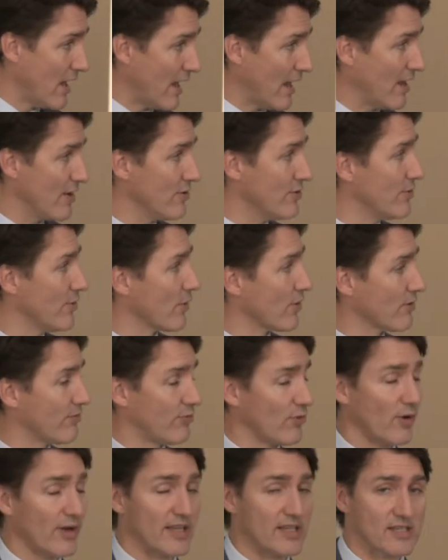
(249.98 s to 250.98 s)
uh, your
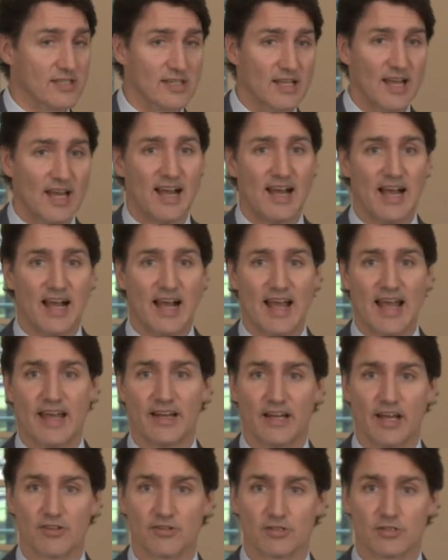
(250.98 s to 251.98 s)
voice uh,
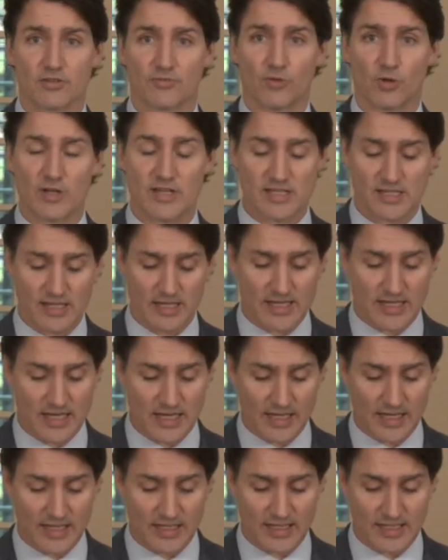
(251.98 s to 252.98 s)
and others' voice in
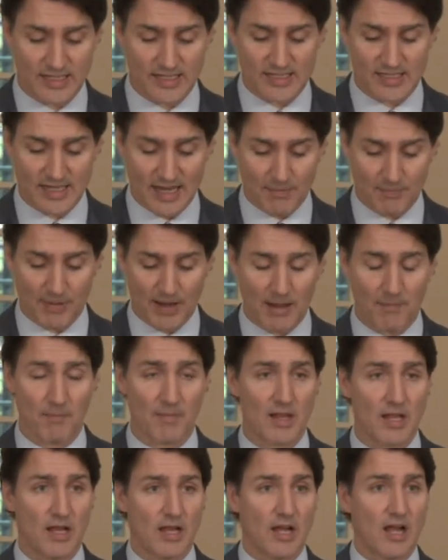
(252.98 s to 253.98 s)
needing to step
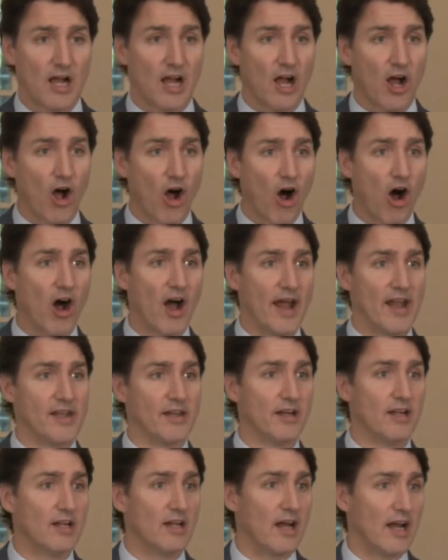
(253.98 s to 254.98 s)
up uh,
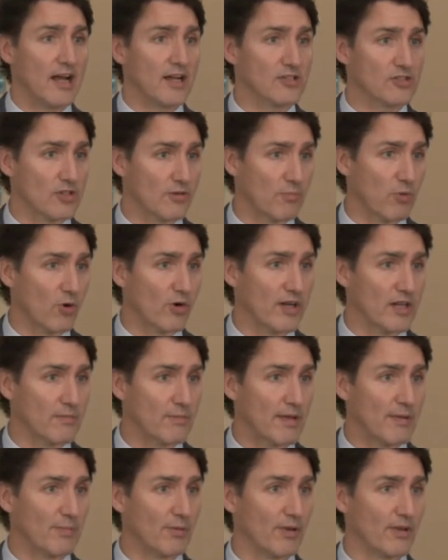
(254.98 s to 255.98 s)
on uh, supporting
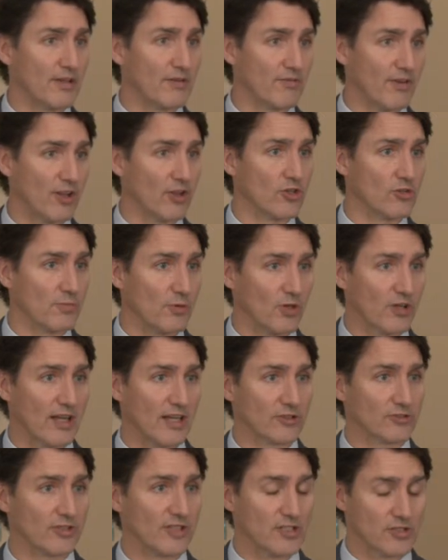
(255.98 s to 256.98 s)
people in vulnerable
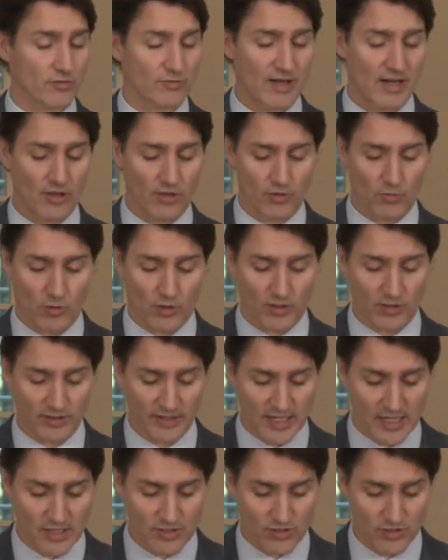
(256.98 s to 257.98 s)
countries around the
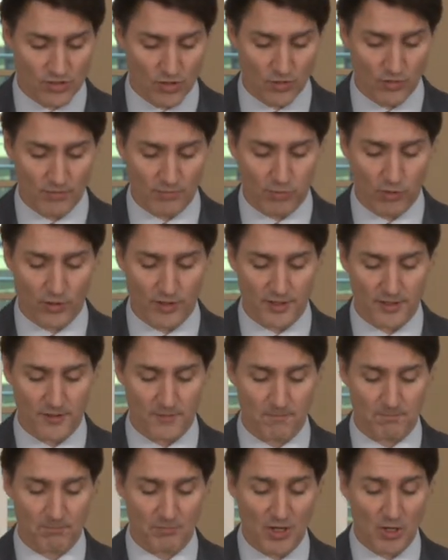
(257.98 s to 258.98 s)
world is so important.
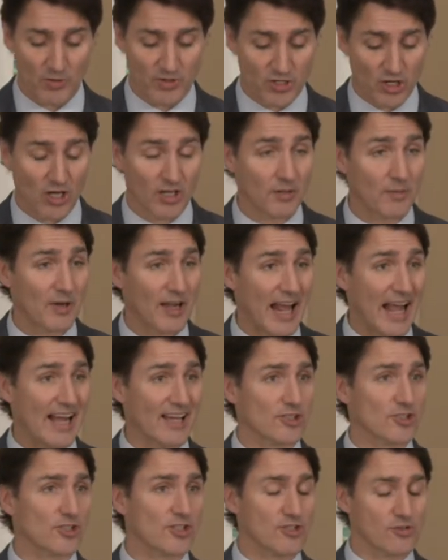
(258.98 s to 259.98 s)
We talked about
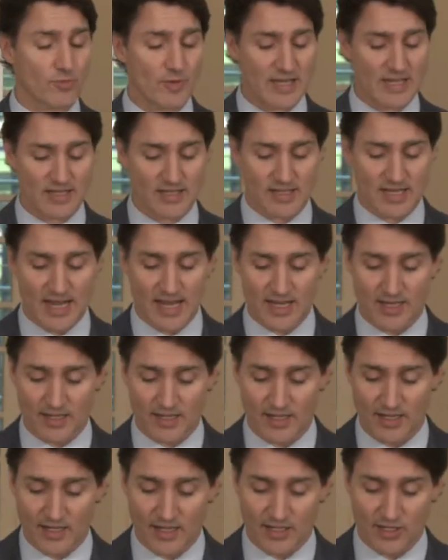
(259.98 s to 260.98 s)
actions we can
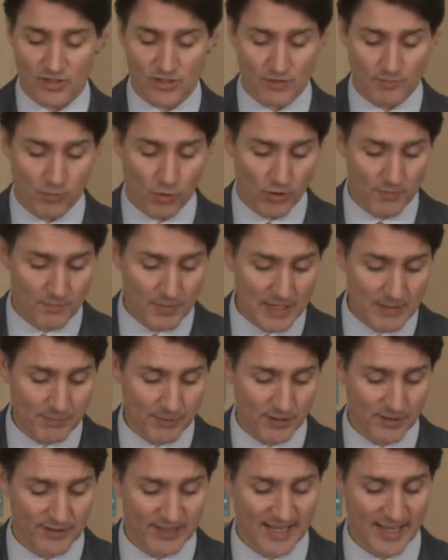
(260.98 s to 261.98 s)
take to support
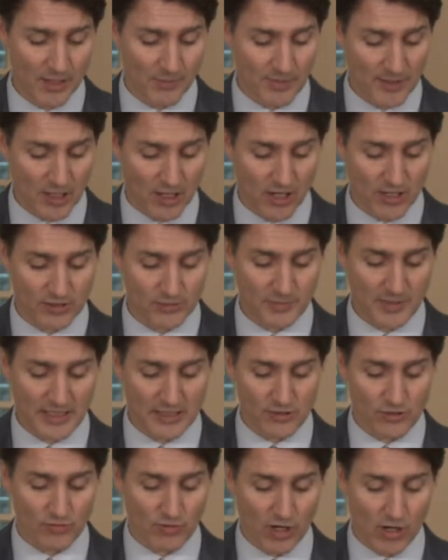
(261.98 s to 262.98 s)
people and help
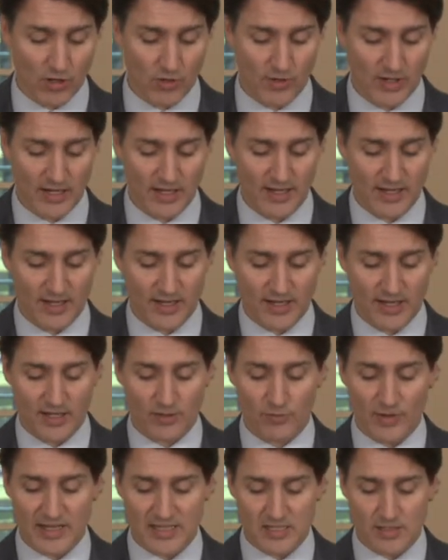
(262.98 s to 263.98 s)
economies grow
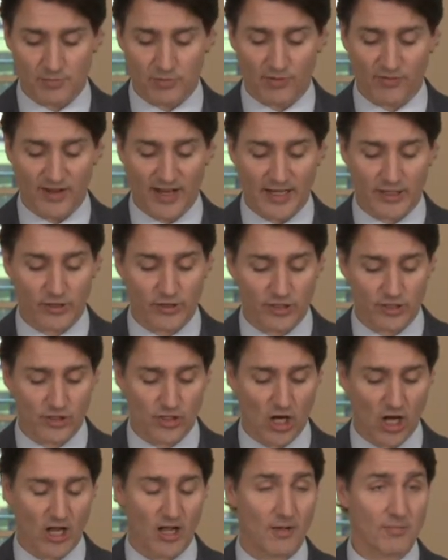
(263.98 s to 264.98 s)
in ways that provide good
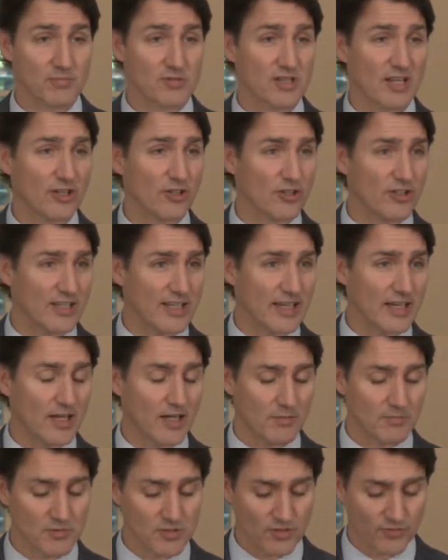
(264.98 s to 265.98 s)
jobs and good
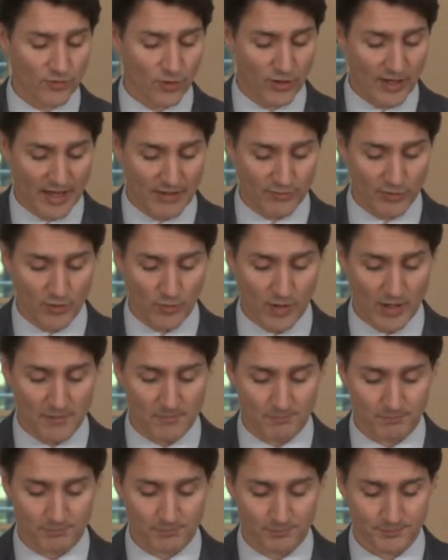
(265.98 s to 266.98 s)
incomes for everyone.
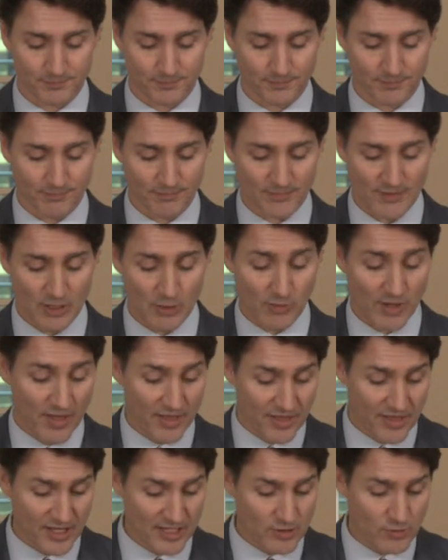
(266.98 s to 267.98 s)
One
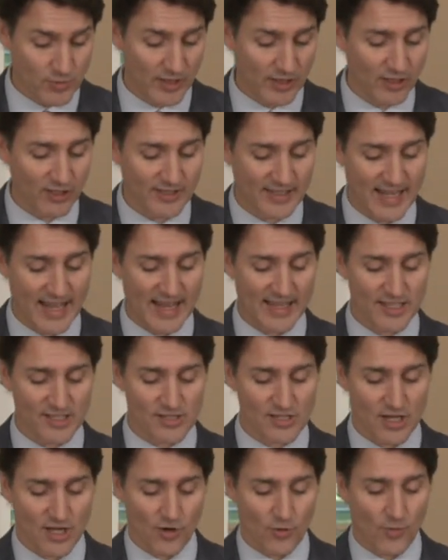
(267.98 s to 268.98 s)
of the things we looked at
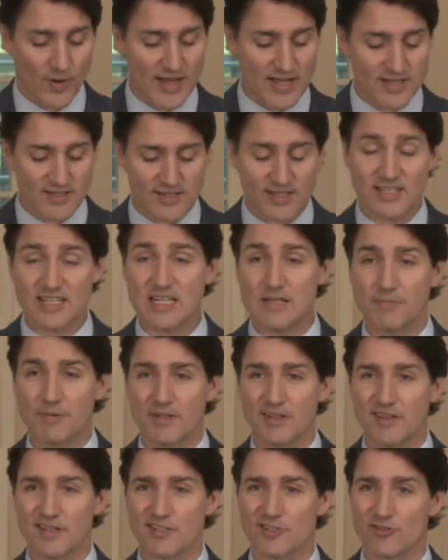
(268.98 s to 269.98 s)
is ways to
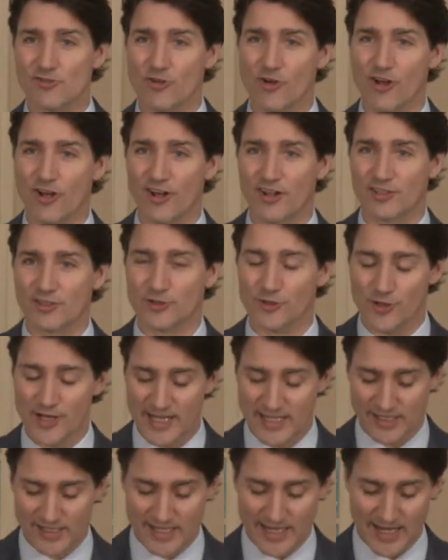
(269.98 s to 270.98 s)
deepen the strong
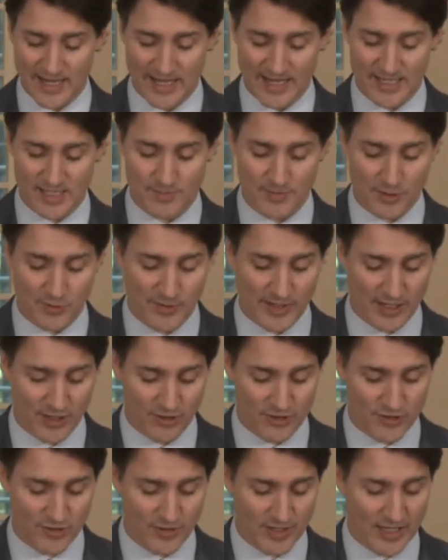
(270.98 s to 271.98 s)
trade ties between
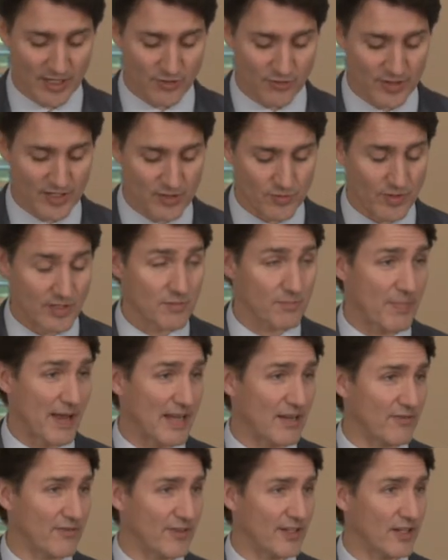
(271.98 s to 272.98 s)
our two countries, which
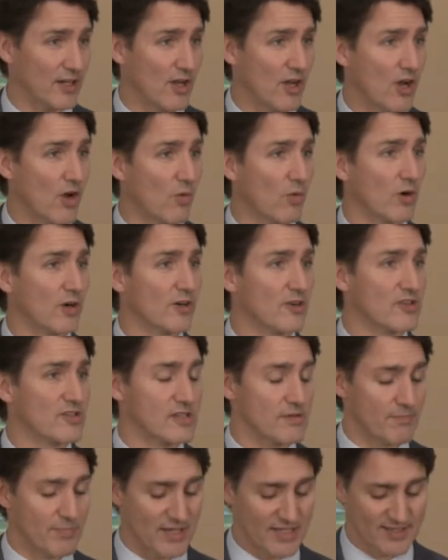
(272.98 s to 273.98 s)
benefit
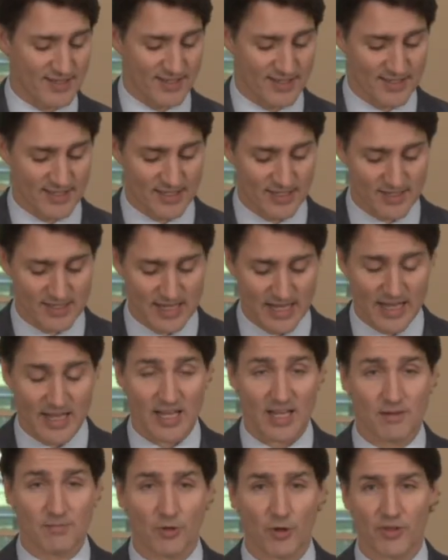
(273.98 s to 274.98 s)
workers and businesses
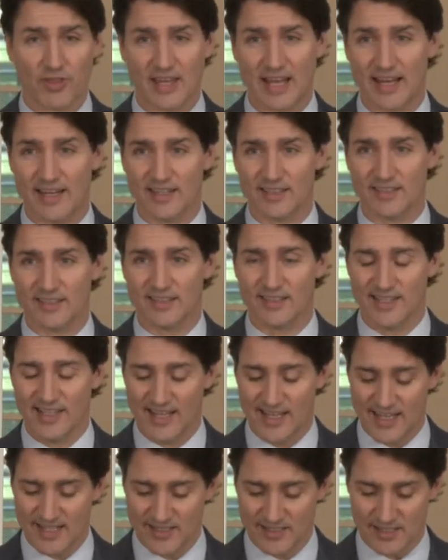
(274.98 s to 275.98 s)
in both Canada
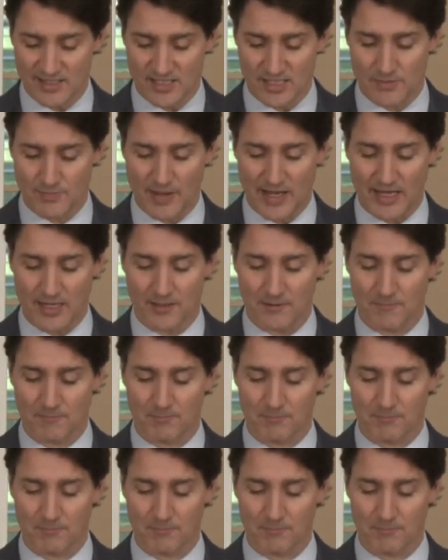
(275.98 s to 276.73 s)
and in Spain.